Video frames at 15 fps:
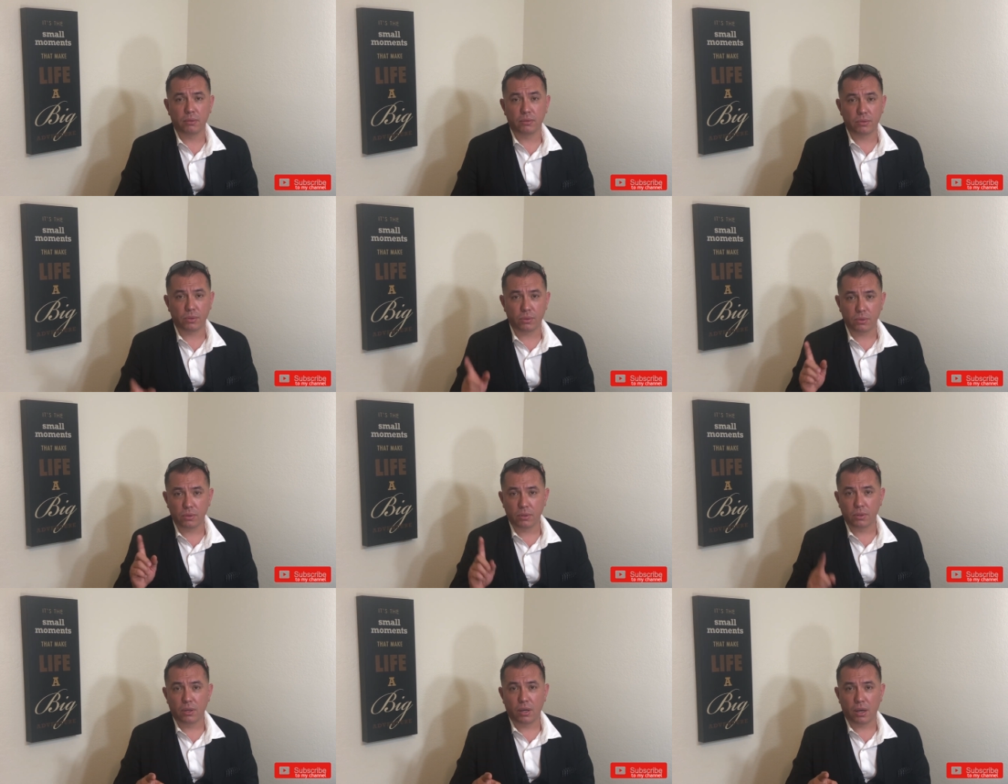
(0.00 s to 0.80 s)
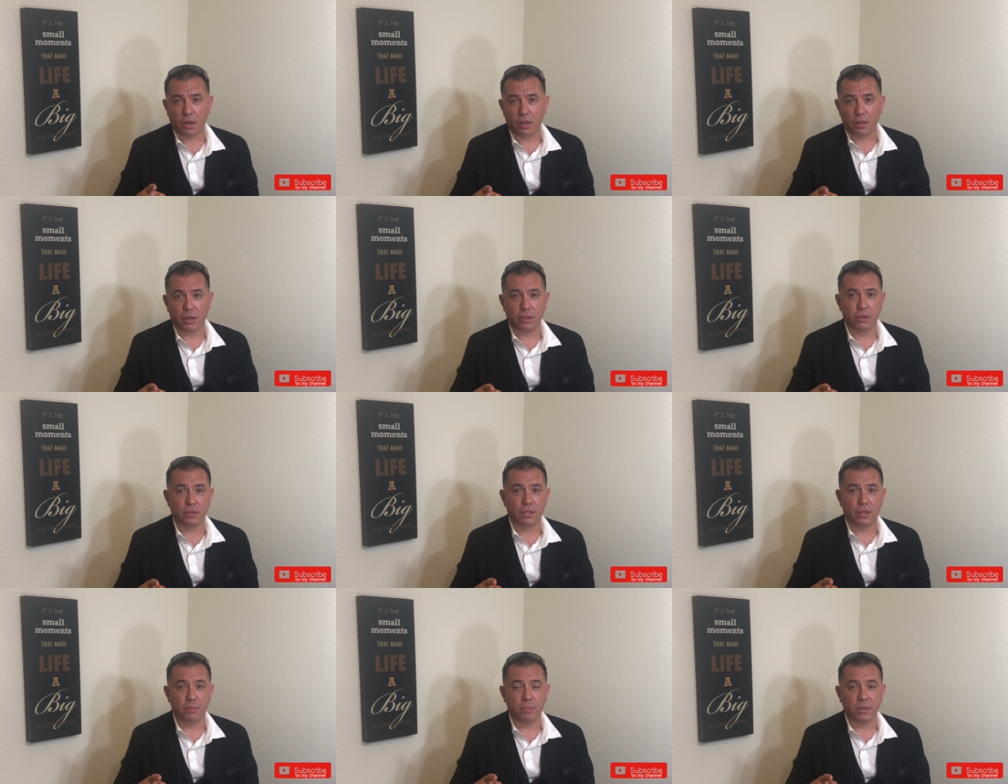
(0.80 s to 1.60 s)
So another
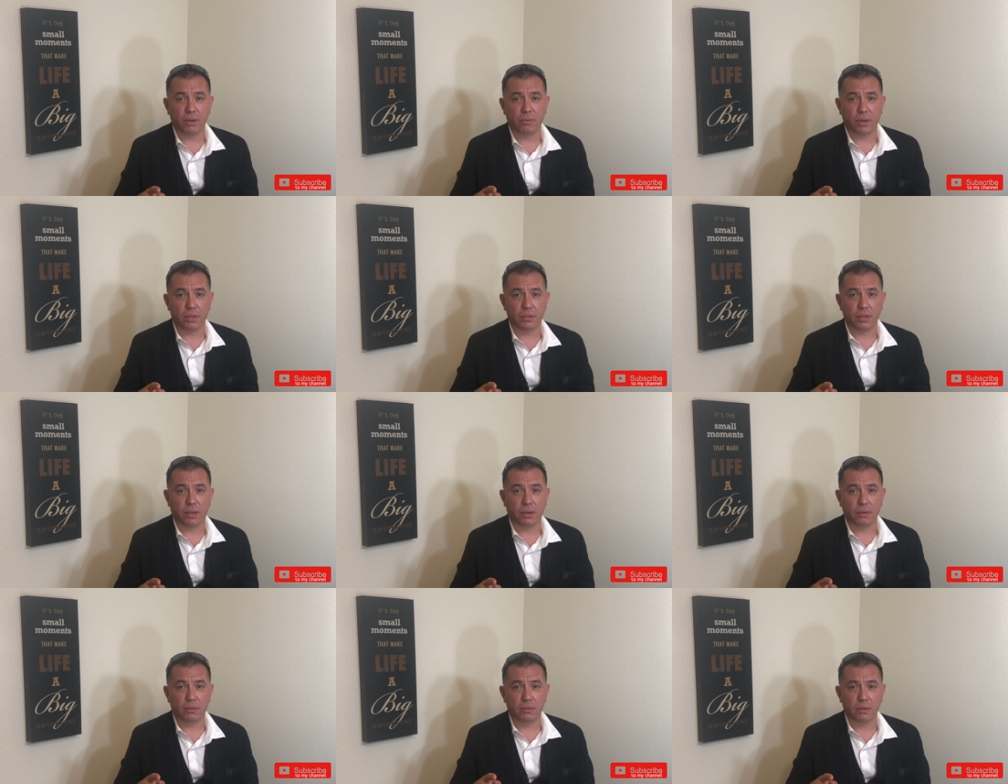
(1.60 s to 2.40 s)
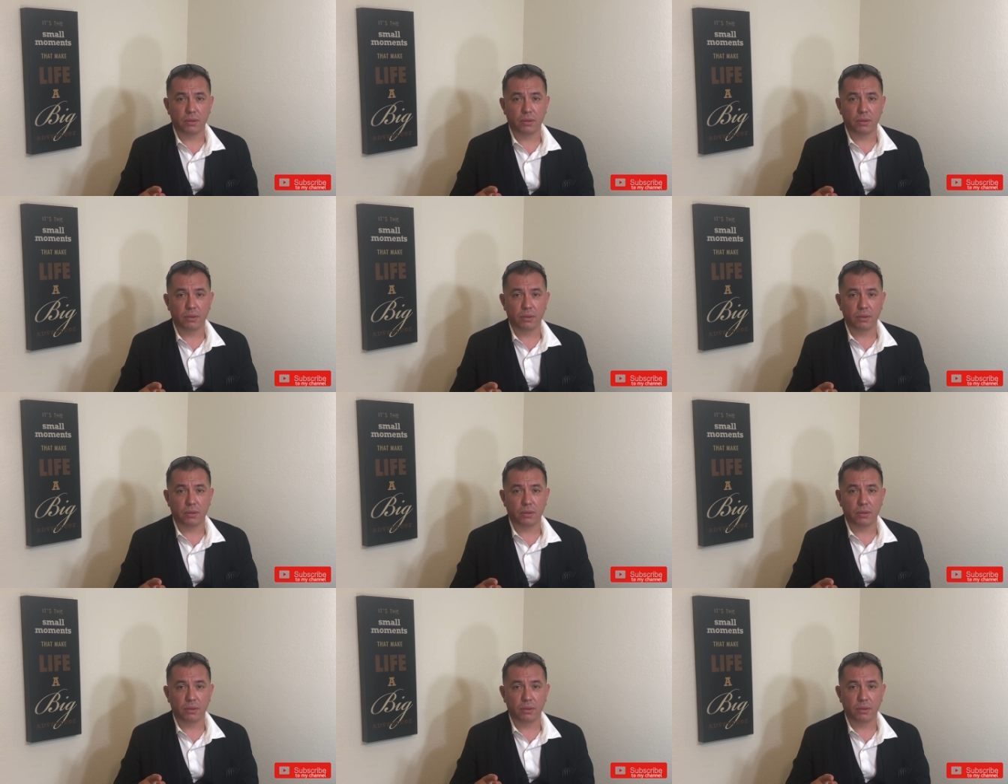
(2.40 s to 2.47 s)
tidbit right there.